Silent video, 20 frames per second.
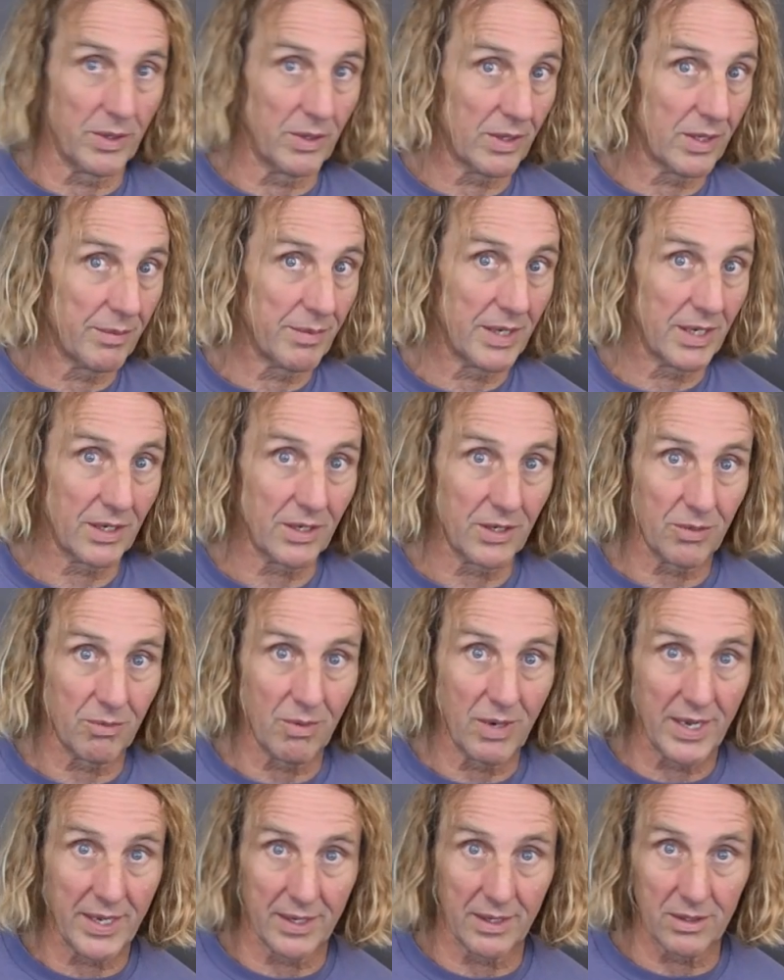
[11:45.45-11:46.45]
It'll give me a good
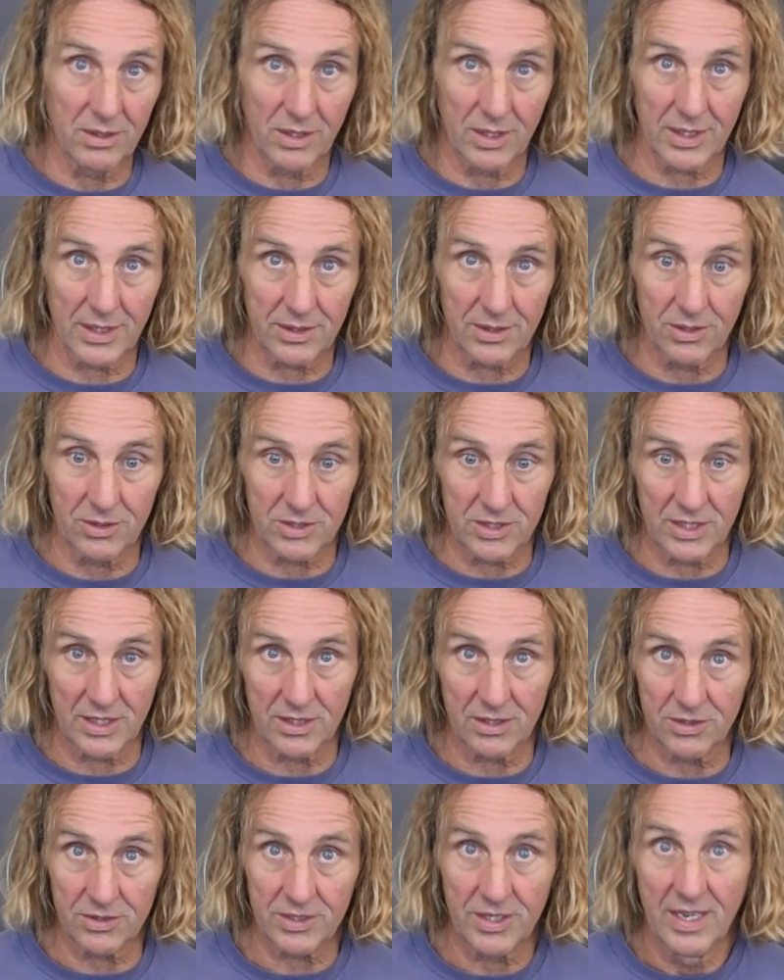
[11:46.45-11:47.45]
way to look at those
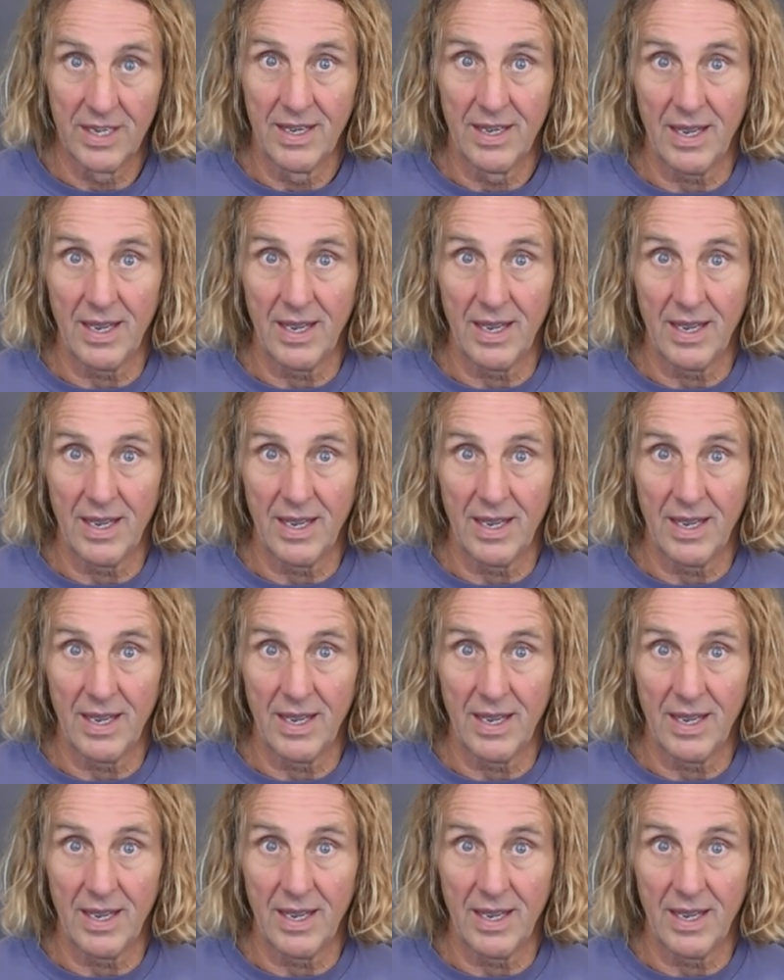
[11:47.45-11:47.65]
signals.